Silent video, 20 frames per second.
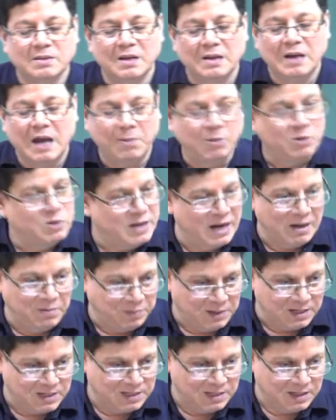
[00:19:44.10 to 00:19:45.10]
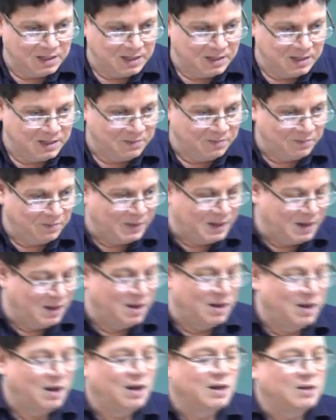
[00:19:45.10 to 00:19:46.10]
about 10%.
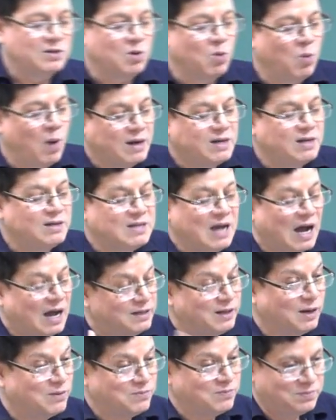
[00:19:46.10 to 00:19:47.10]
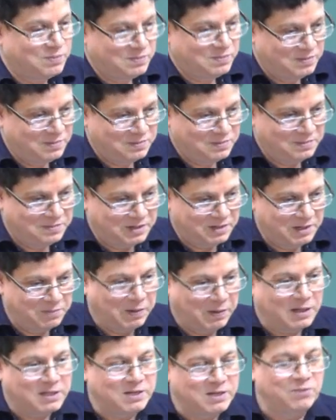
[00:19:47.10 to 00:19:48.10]
So, what is the other
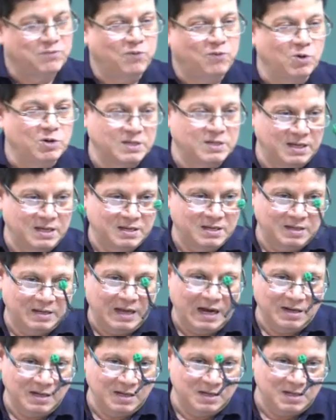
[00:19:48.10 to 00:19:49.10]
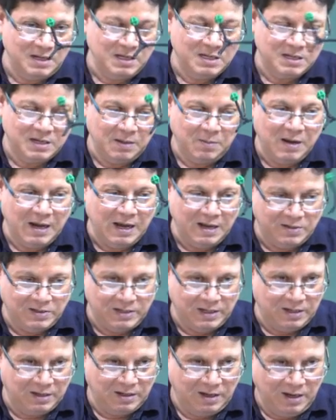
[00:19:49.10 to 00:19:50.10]
repulsive forces that is
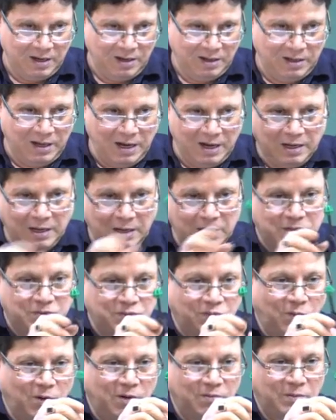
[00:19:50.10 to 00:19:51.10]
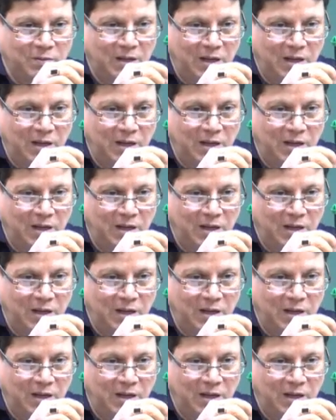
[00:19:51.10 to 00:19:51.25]
destabilizing the eclipsed form?